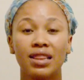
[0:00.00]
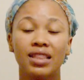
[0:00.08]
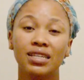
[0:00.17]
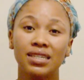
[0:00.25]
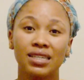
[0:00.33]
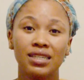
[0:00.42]

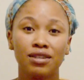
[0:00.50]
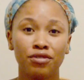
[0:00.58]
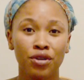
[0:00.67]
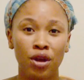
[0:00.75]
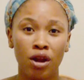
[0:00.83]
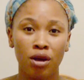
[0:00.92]
this is a
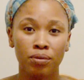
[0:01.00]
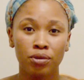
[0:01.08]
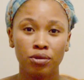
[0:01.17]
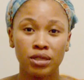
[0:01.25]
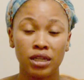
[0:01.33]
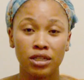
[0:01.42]
very long
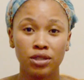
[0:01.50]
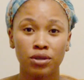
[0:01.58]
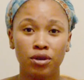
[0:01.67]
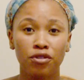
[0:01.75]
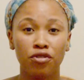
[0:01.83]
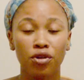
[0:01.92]
process
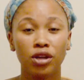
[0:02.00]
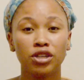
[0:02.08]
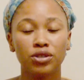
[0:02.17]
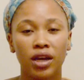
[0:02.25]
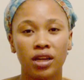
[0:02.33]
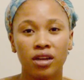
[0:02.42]
so if you're gonna
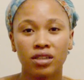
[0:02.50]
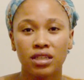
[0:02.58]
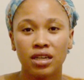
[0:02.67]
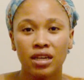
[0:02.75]
try it out